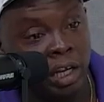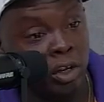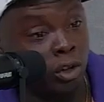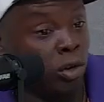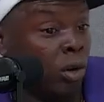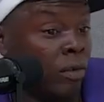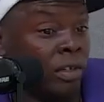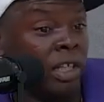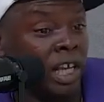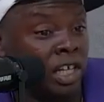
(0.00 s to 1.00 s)
know everything
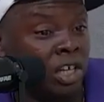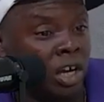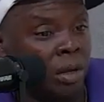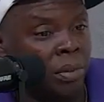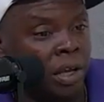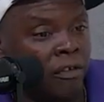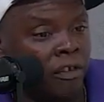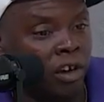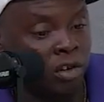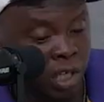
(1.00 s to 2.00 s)
is going to be a
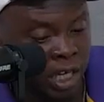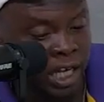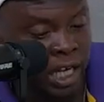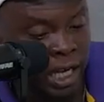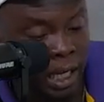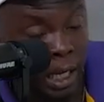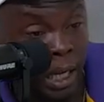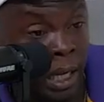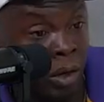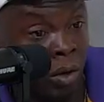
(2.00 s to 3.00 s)
first. And,
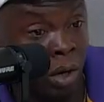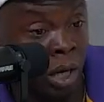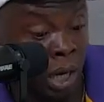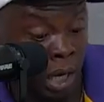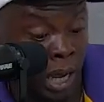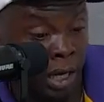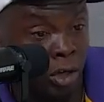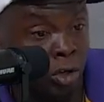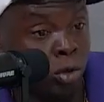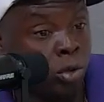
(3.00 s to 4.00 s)
like, do
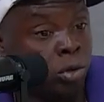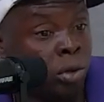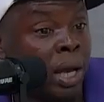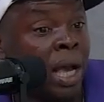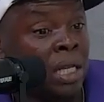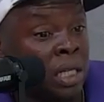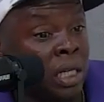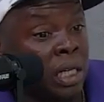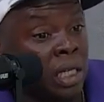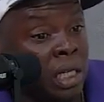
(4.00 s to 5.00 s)
you guys look at
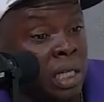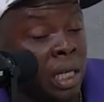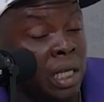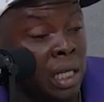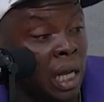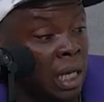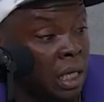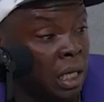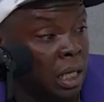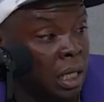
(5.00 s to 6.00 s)
this as, like,
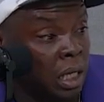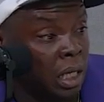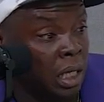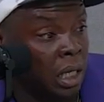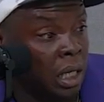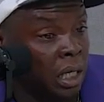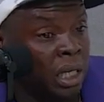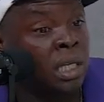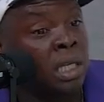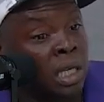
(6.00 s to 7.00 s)
this is a
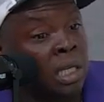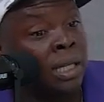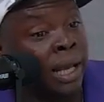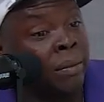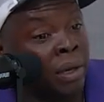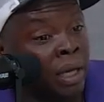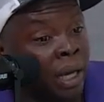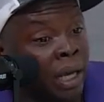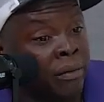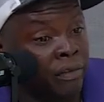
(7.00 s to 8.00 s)
statement game
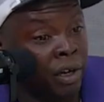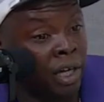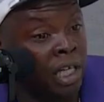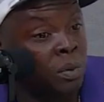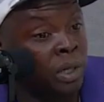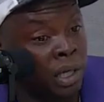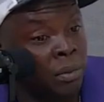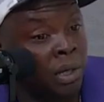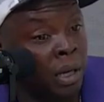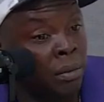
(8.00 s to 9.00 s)
for us with them
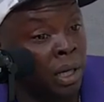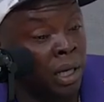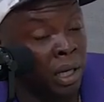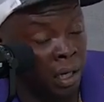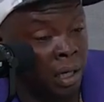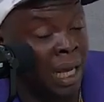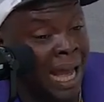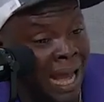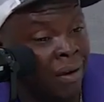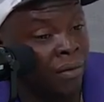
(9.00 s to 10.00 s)
coming in here, the high
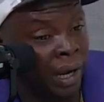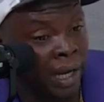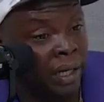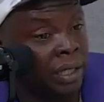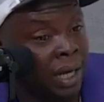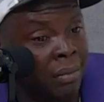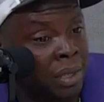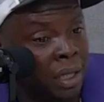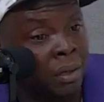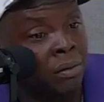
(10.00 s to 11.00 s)
rank, the top 10
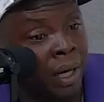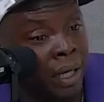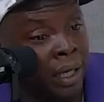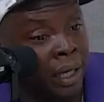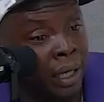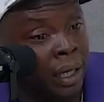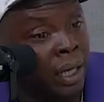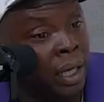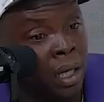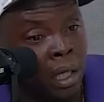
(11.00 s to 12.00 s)
ranking,
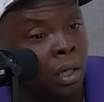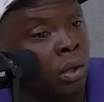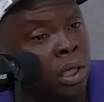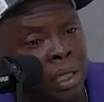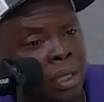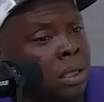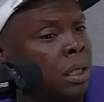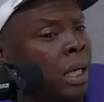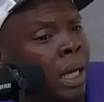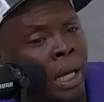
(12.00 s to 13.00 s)
you know, the this, the
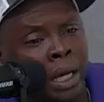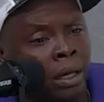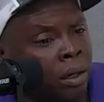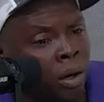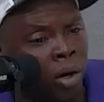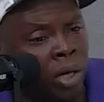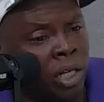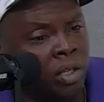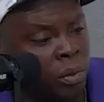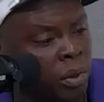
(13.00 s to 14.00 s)
that, all this,
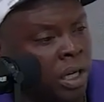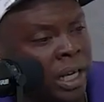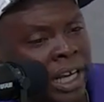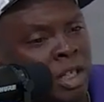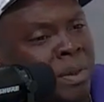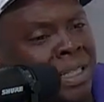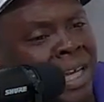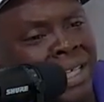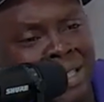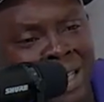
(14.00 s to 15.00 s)
the expectations
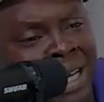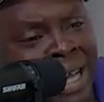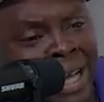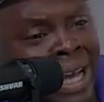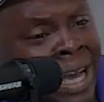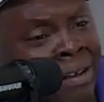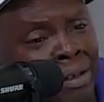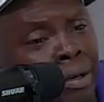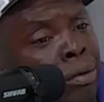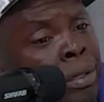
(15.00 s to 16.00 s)
that they have to go
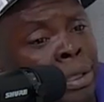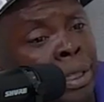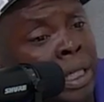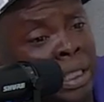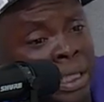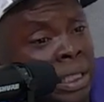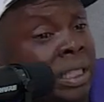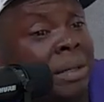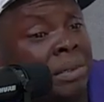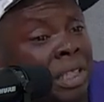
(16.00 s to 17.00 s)
on to the SEC
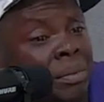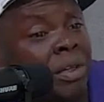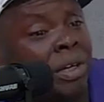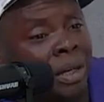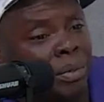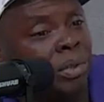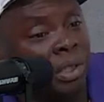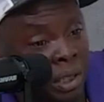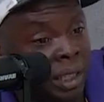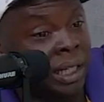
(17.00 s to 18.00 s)
championship and all that bullshit that
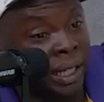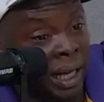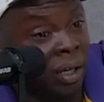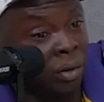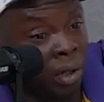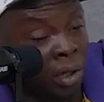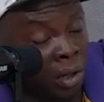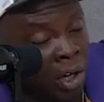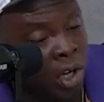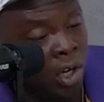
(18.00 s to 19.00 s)
they got going on.
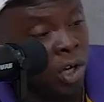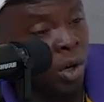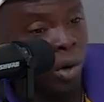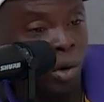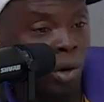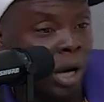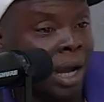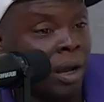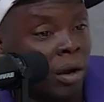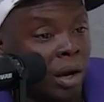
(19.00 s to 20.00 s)

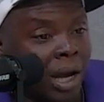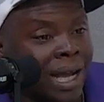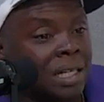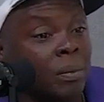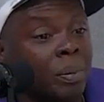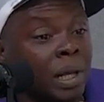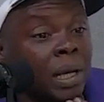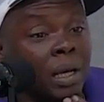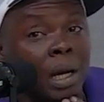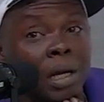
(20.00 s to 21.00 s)
As a player, I
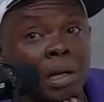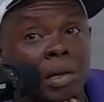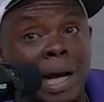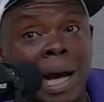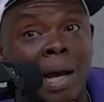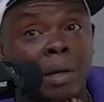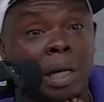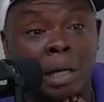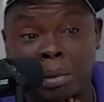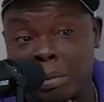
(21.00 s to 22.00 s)
know how I look at it, but I'm
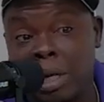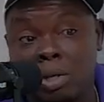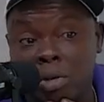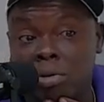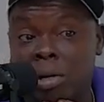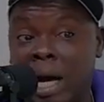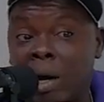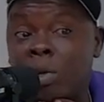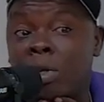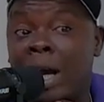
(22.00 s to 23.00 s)
asking you,
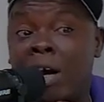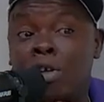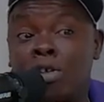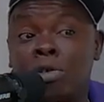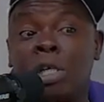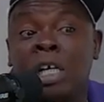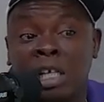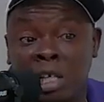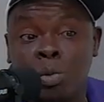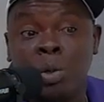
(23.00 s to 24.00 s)
how do you look at this
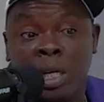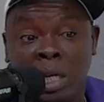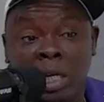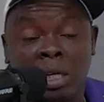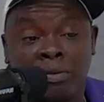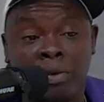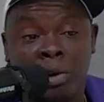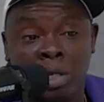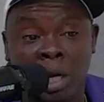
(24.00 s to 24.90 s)
weekend as far as, like,